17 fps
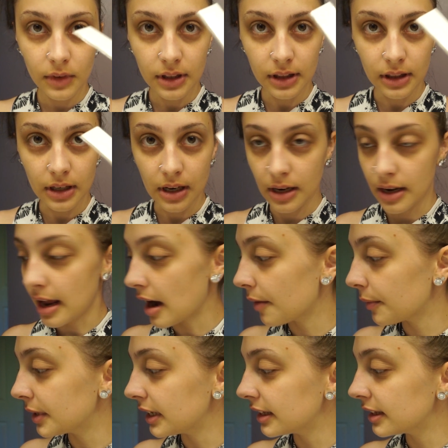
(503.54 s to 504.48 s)

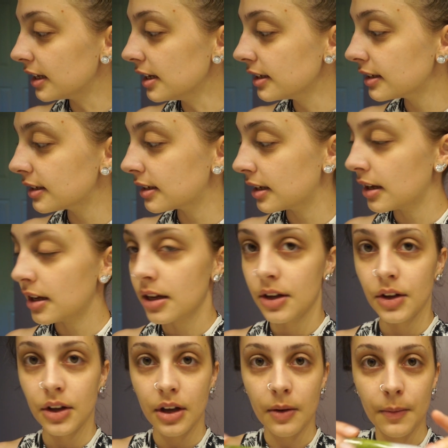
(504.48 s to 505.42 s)
Now we need this,
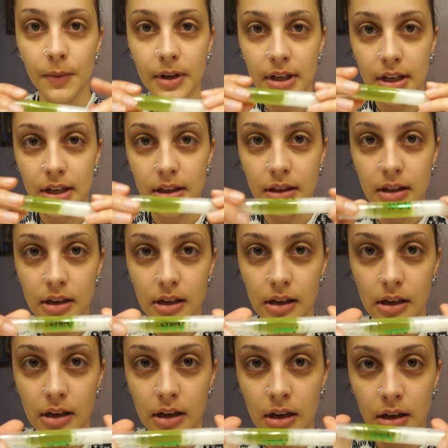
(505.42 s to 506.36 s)
and we need
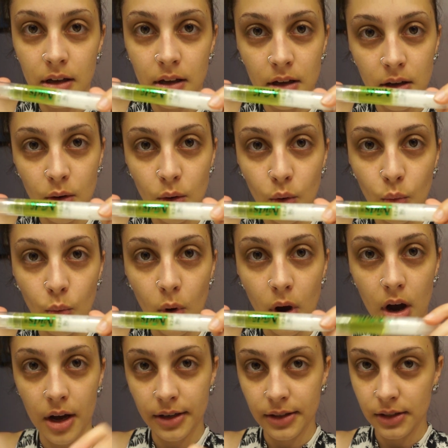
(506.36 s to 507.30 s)
the
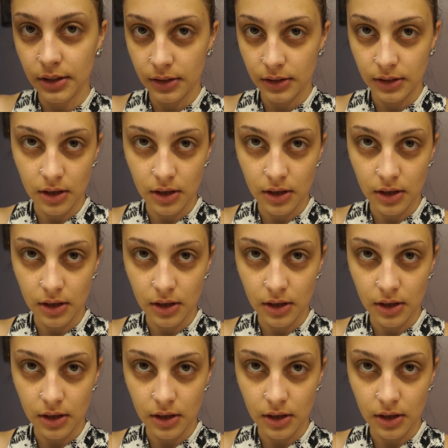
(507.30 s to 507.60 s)
wand.